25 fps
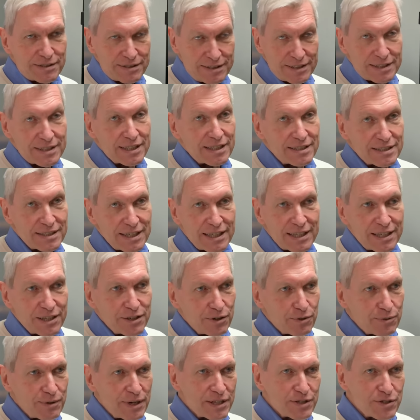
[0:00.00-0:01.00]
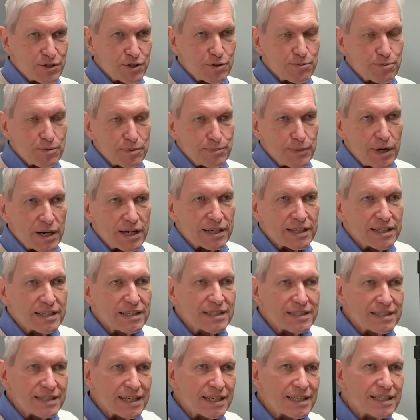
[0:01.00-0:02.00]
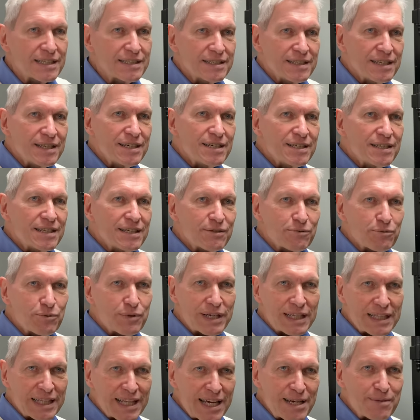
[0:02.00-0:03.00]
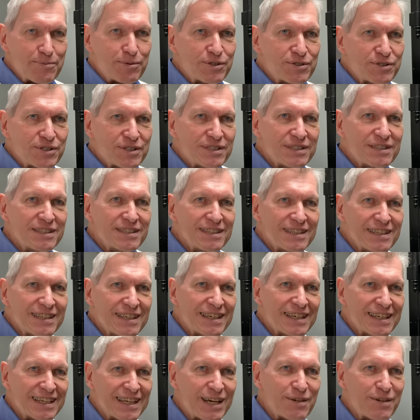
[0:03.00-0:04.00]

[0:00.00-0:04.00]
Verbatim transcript: As I said, I go around the supermarket and I read labels and I